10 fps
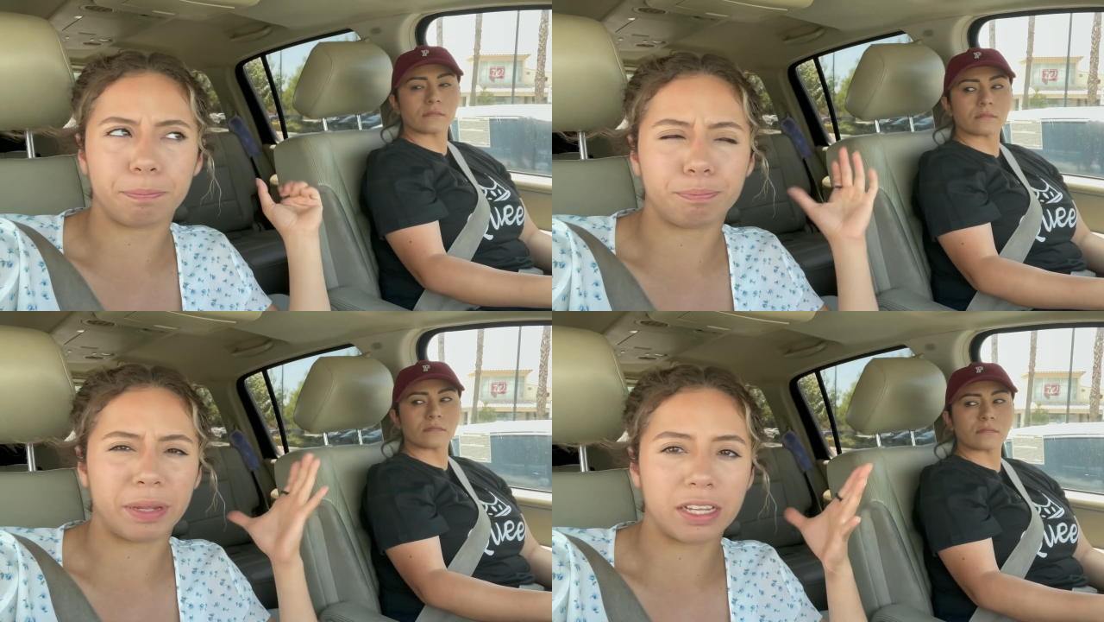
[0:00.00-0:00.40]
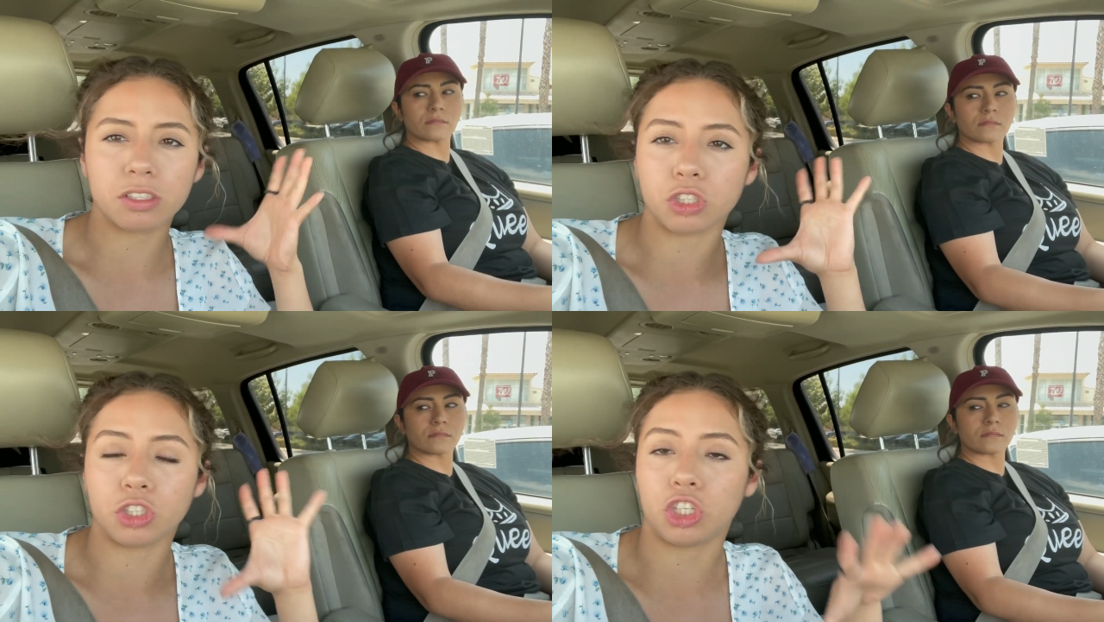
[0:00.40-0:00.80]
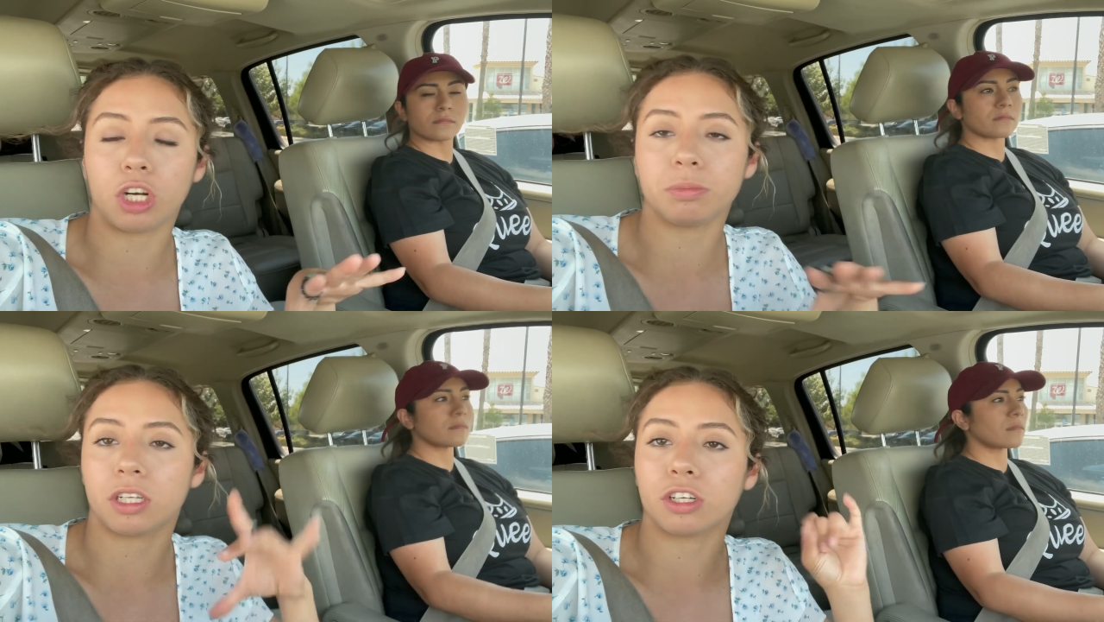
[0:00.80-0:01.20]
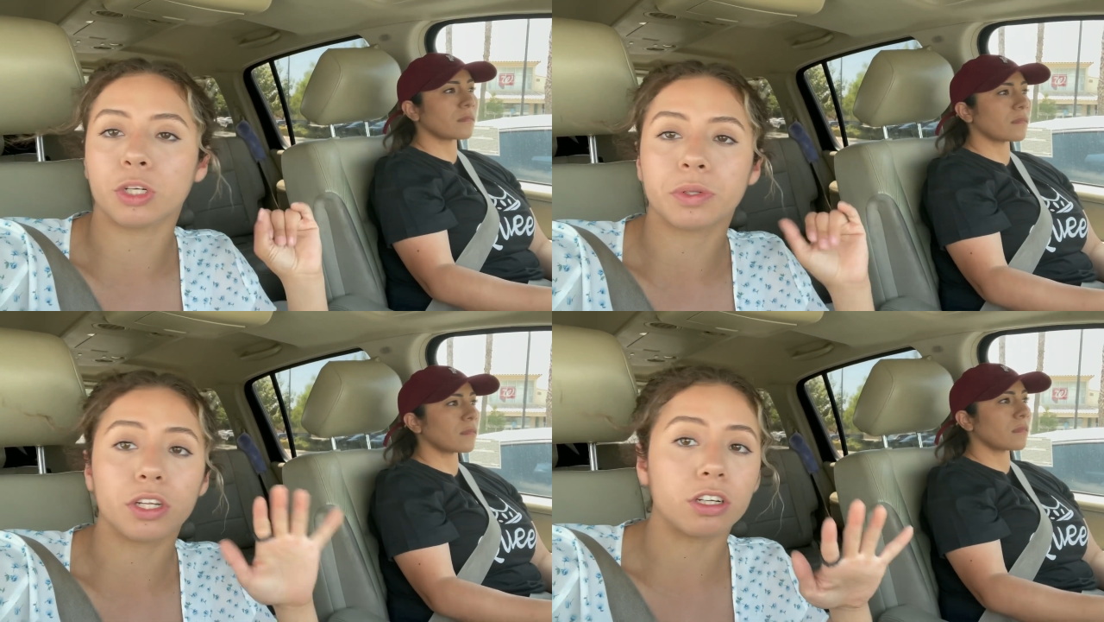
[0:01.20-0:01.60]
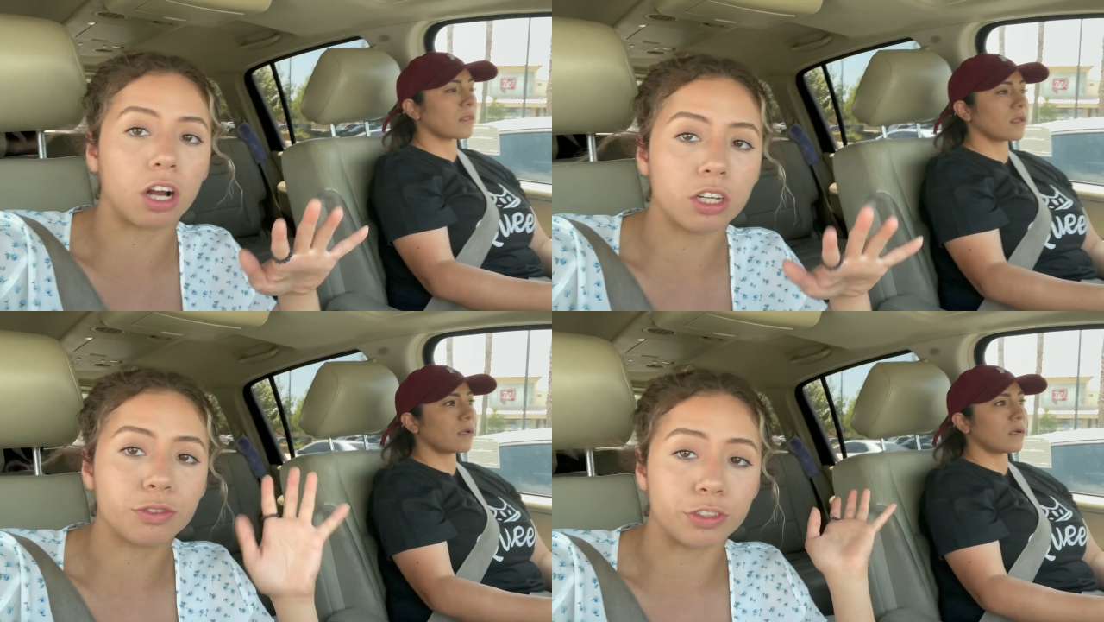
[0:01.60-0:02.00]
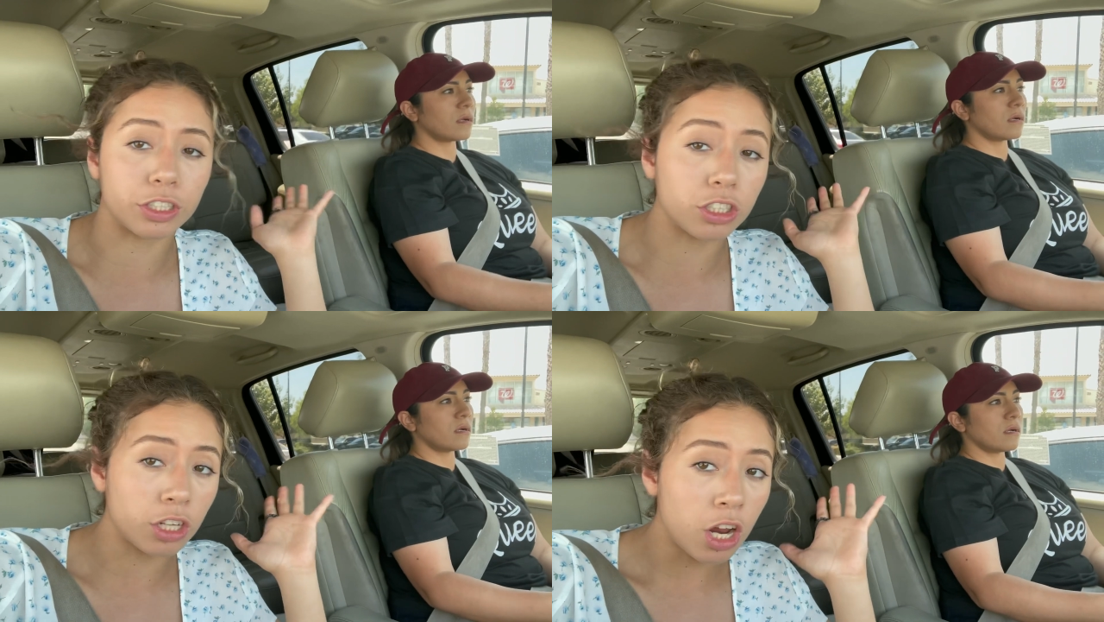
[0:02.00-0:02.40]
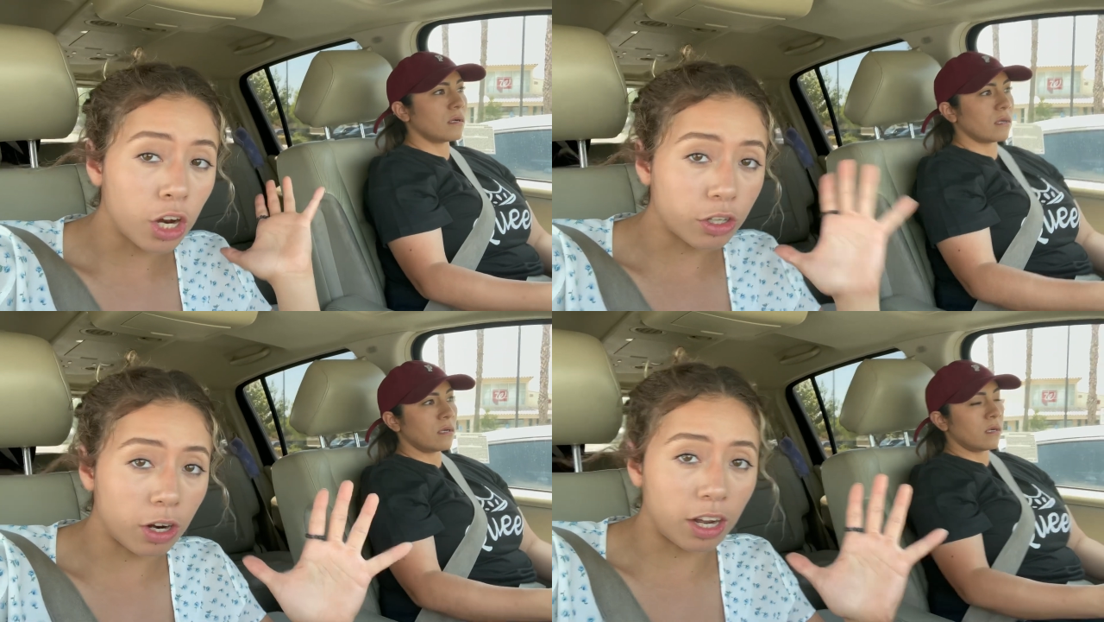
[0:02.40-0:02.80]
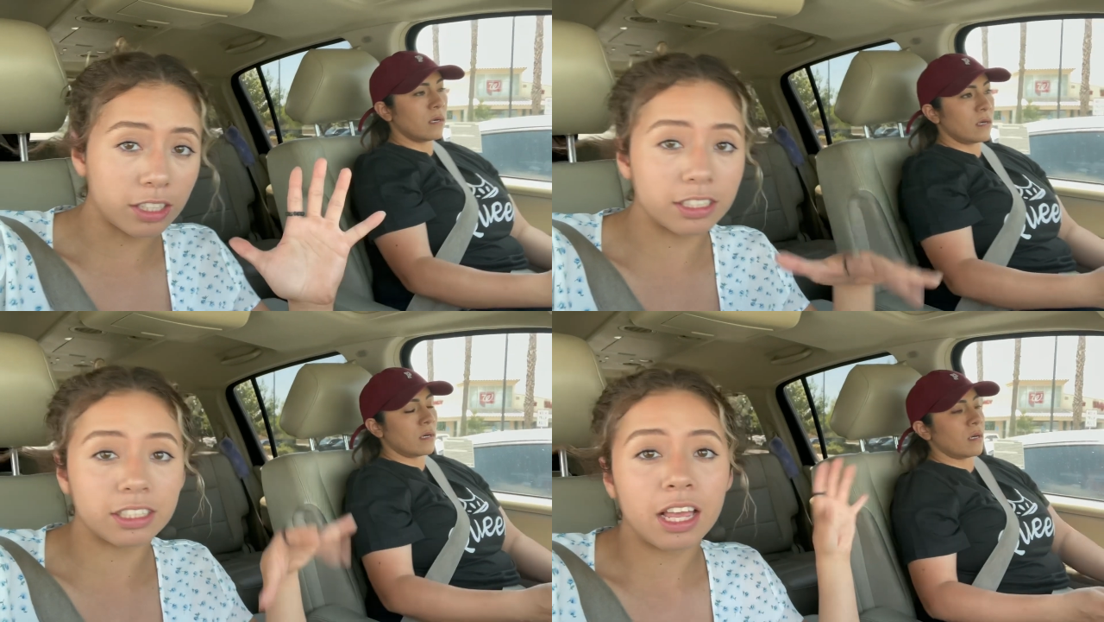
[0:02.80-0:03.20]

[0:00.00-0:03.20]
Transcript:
Speaker 1: pins or charms, I don't know what they're called, for your Crocs.